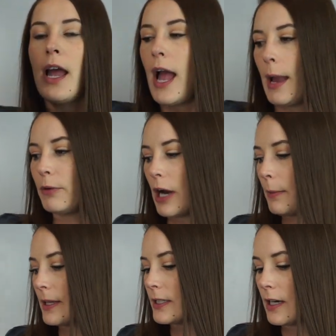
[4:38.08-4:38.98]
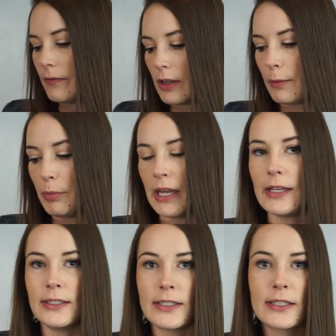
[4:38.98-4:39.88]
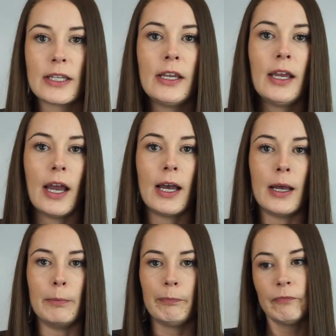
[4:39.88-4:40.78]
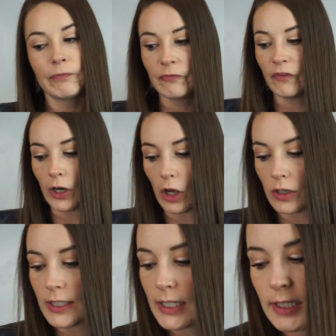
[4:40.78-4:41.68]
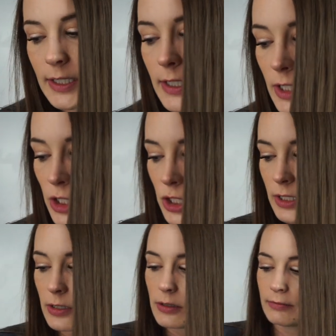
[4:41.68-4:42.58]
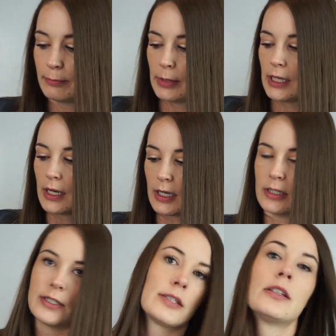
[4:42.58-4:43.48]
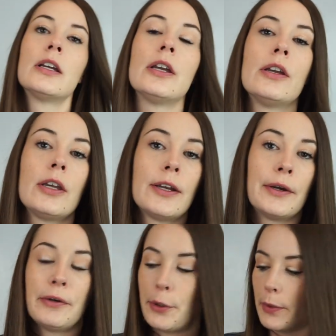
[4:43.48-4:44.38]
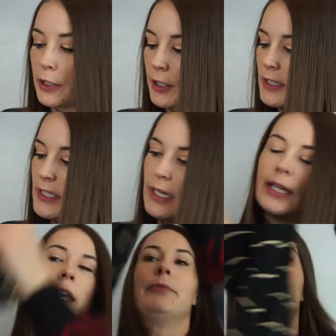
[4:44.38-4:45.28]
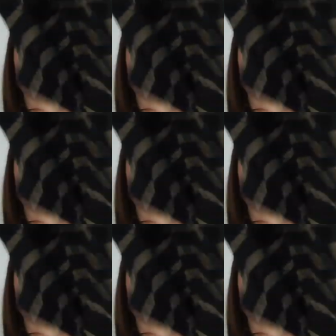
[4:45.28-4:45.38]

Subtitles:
I'm grabbing stuff at the bins for all seasons just because you don't know when you're going to see it again.